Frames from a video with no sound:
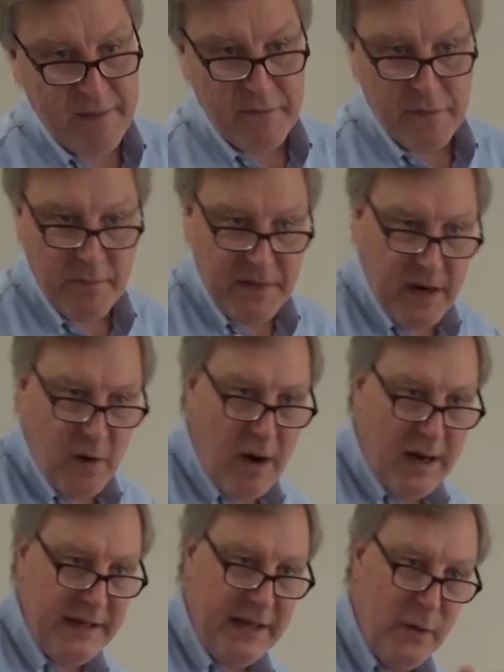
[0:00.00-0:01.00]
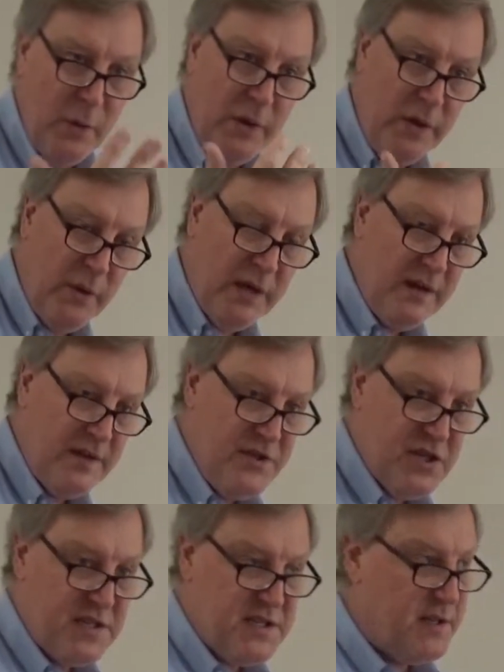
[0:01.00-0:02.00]
and from there on you can
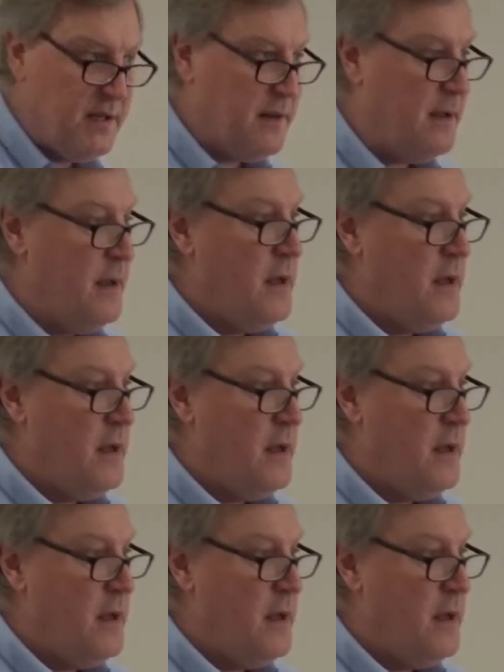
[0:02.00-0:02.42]
adjust it